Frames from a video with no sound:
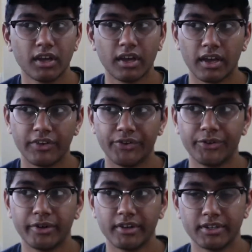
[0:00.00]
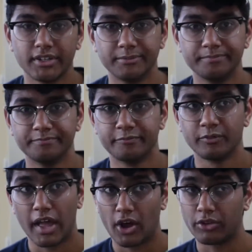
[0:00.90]
And on
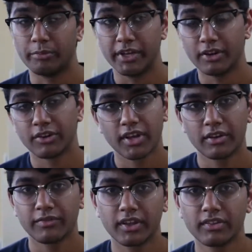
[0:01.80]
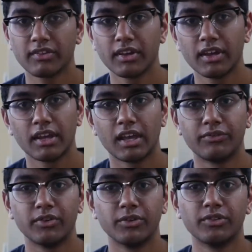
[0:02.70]
the beginner side of things, if
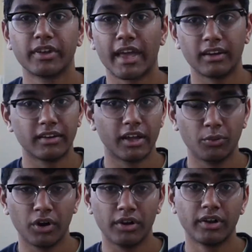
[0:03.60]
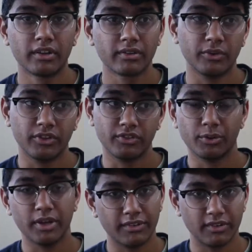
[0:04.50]
you use a Canon A1 with a
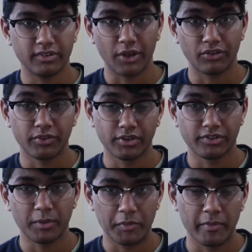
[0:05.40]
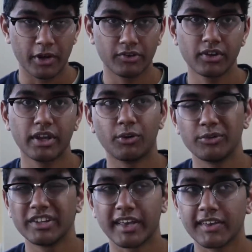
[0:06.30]
Sony a6000 for the same comparison, it only
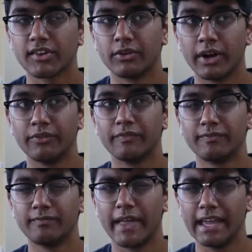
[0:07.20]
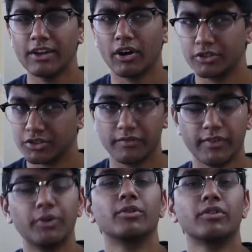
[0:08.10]
takes around 800
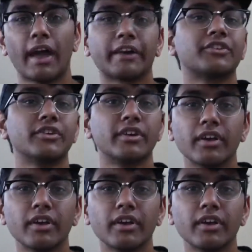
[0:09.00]
photos actually,